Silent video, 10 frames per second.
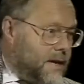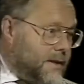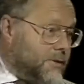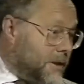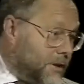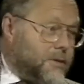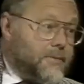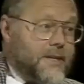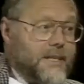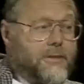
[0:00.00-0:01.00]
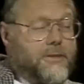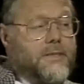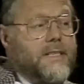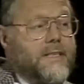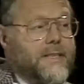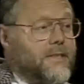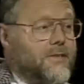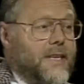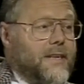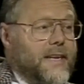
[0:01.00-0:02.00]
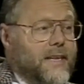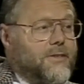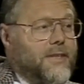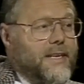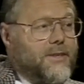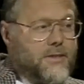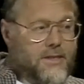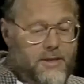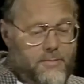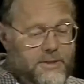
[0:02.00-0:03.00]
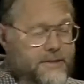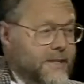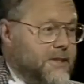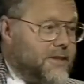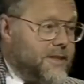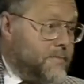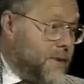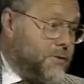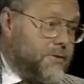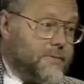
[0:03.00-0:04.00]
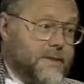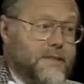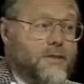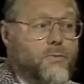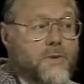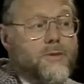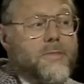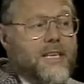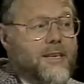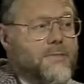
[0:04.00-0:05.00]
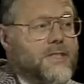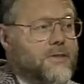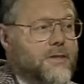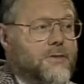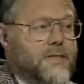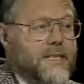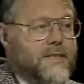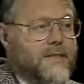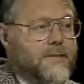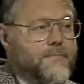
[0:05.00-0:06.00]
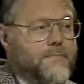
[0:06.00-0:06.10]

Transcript: There's a lot of hydrogen in an interstellar gas cloud, but eventually most of it will become dissociated.